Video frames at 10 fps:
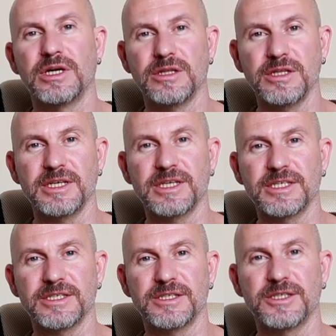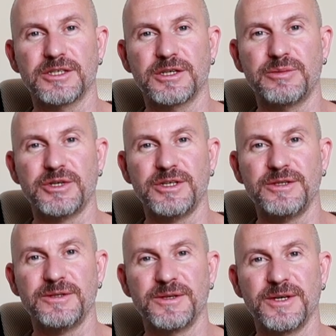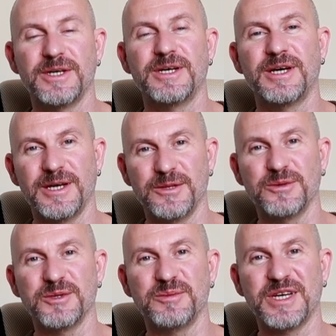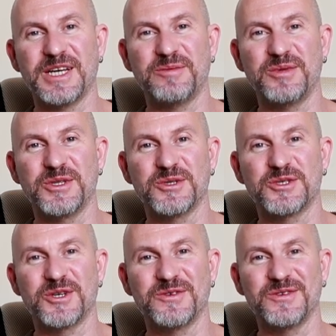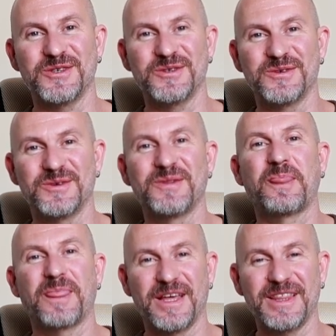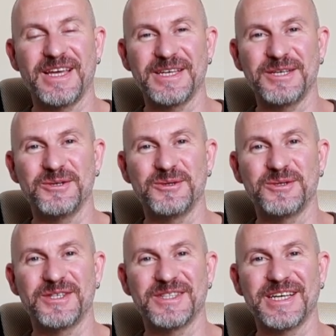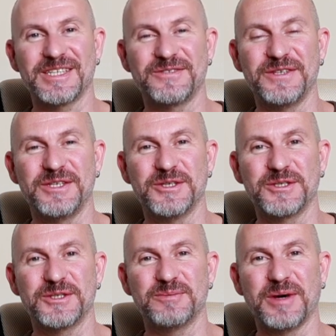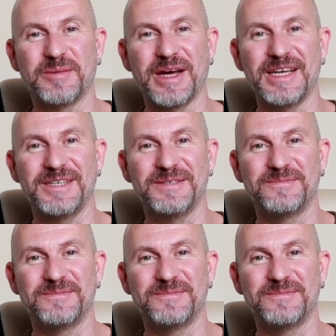Link is in the description, and we'll be happy to serve you. Thank you. Till next videos. Bye-bye.